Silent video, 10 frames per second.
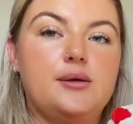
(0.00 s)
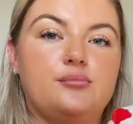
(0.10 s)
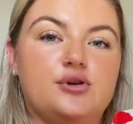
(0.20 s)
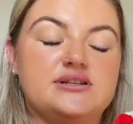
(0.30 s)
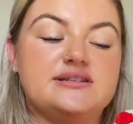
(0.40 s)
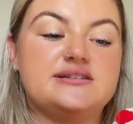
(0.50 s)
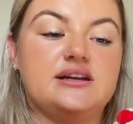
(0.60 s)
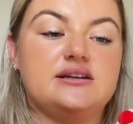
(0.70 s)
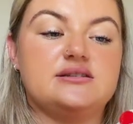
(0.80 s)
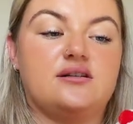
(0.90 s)
but
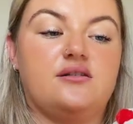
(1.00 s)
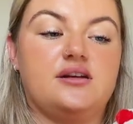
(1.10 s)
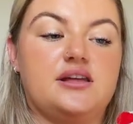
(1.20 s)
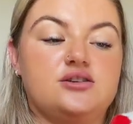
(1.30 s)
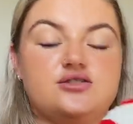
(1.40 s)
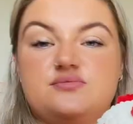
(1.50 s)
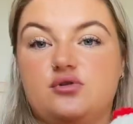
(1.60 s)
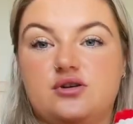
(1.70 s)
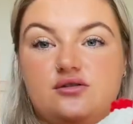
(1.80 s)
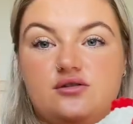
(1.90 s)
instead I just
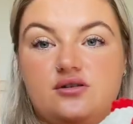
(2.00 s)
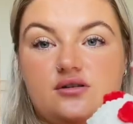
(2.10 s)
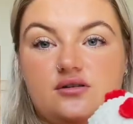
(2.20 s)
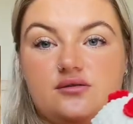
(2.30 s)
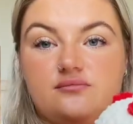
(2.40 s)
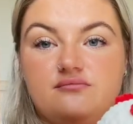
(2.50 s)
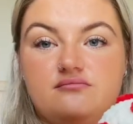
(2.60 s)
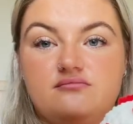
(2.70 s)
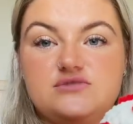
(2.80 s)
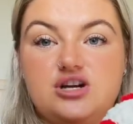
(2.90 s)
put another
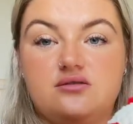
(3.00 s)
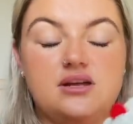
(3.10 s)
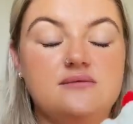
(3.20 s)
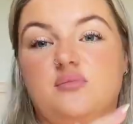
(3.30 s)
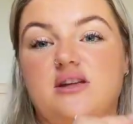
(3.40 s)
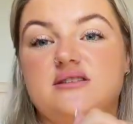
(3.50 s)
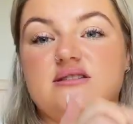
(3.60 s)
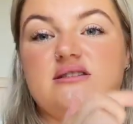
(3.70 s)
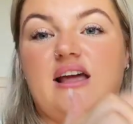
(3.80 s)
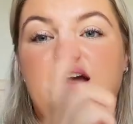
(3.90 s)
cherry,
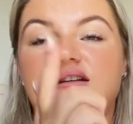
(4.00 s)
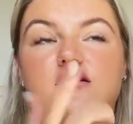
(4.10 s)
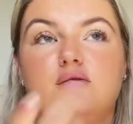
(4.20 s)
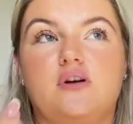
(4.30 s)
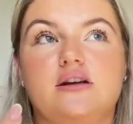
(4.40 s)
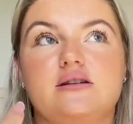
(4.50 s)
because the candle, I find